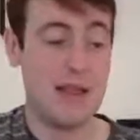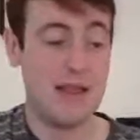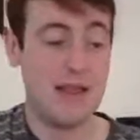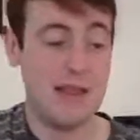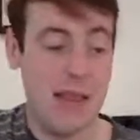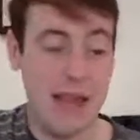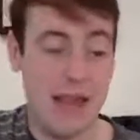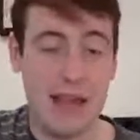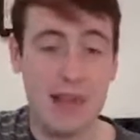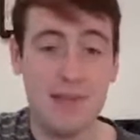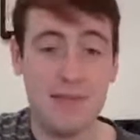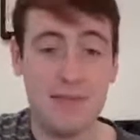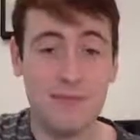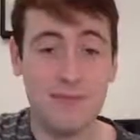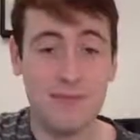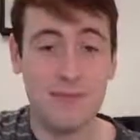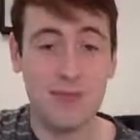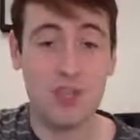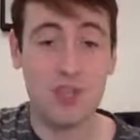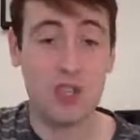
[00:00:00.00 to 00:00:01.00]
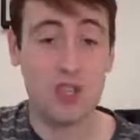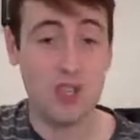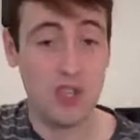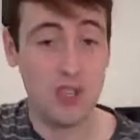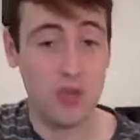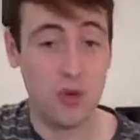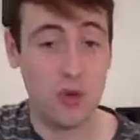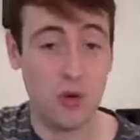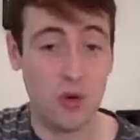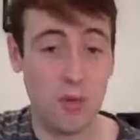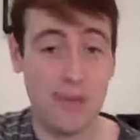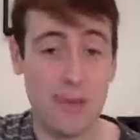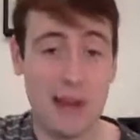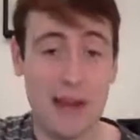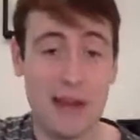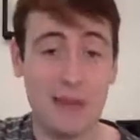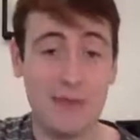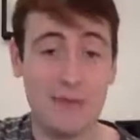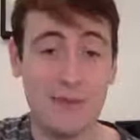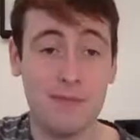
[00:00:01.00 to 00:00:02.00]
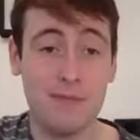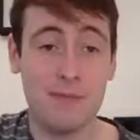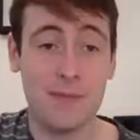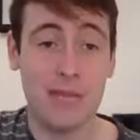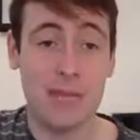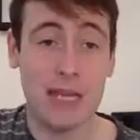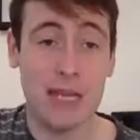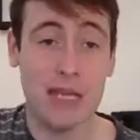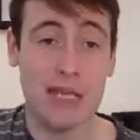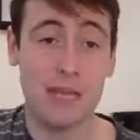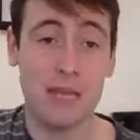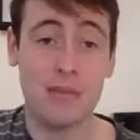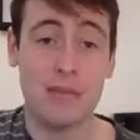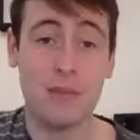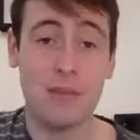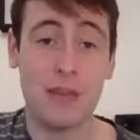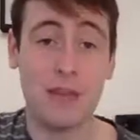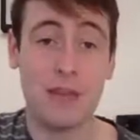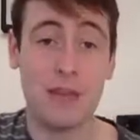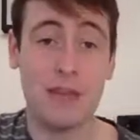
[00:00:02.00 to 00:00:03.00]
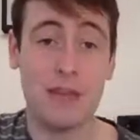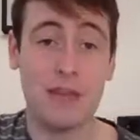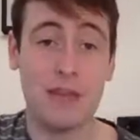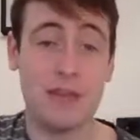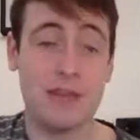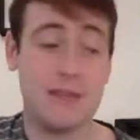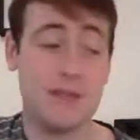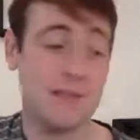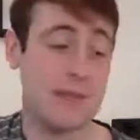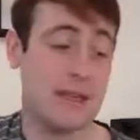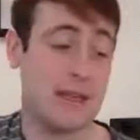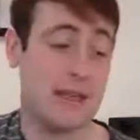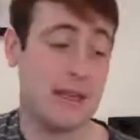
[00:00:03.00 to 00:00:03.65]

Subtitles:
Then there's another chord pattern and it goes something like this.